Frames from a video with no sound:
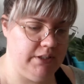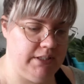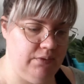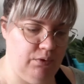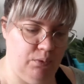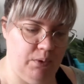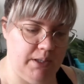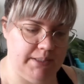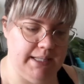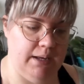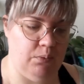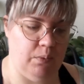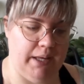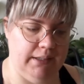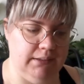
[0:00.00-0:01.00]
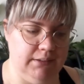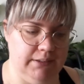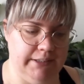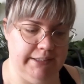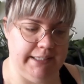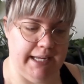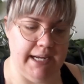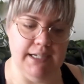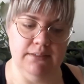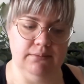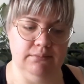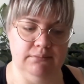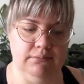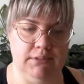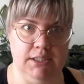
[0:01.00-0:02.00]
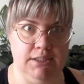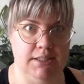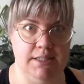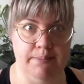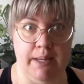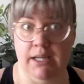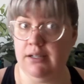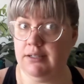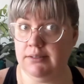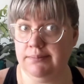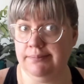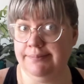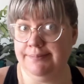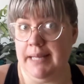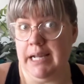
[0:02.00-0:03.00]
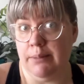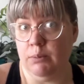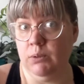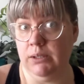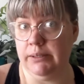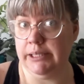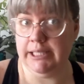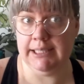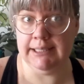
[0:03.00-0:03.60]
because if it works out well, then I'll just make more.